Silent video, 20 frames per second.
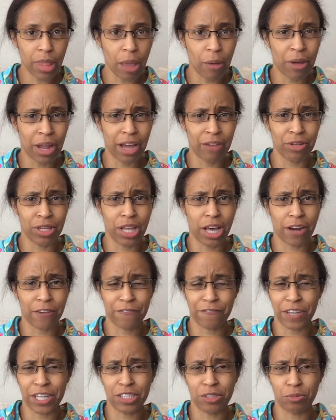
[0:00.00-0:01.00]
I have a lot of
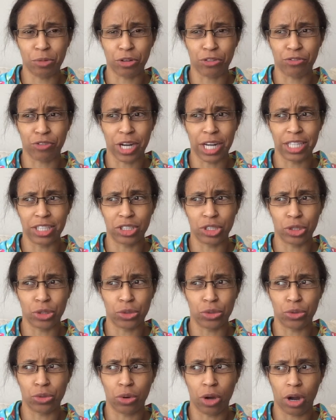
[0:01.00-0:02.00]
Facebook friends
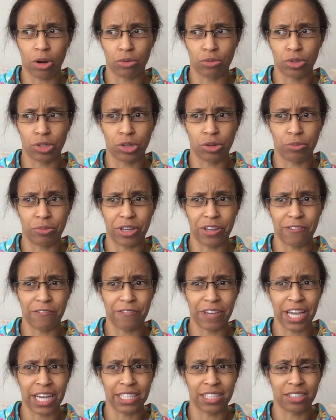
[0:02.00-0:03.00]
who are real big
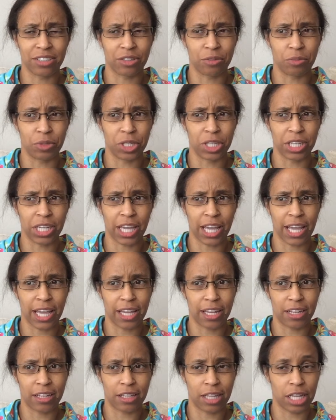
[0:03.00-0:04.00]
fans of the book,
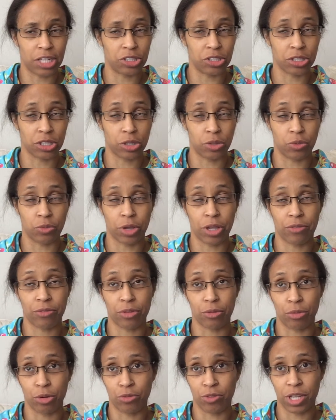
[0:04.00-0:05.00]
and they just couldn't wait for
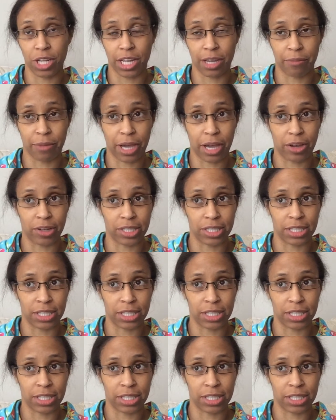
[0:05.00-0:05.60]
the movie to come out.